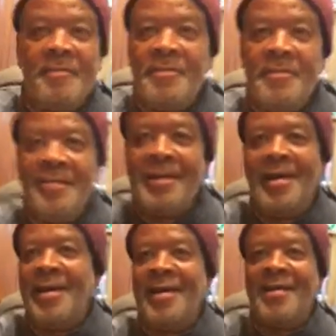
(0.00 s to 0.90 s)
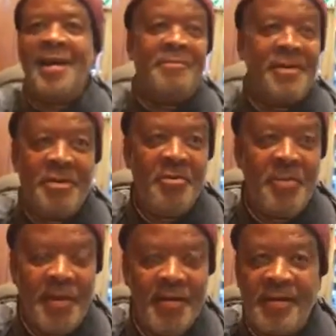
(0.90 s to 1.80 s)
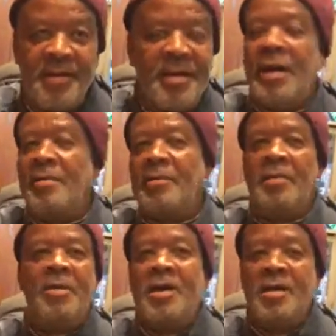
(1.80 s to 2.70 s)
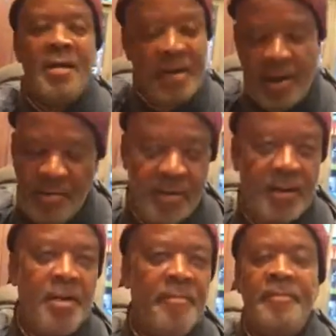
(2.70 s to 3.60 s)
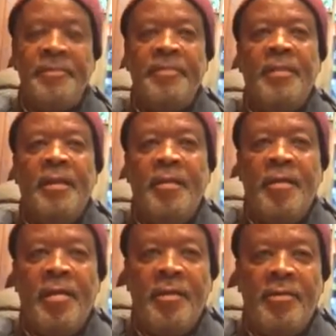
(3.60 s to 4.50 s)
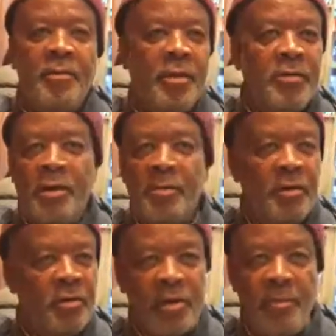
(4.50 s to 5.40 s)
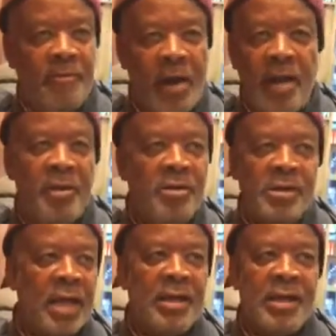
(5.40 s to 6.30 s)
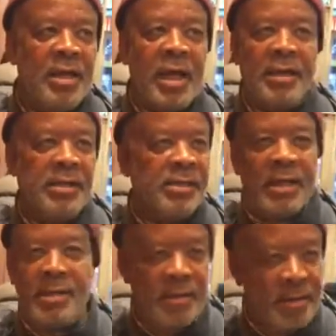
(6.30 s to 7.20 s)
that big group. And he said, yeah, I'm coming. I want to come. So we told him, you come Friday or Saturday night. He said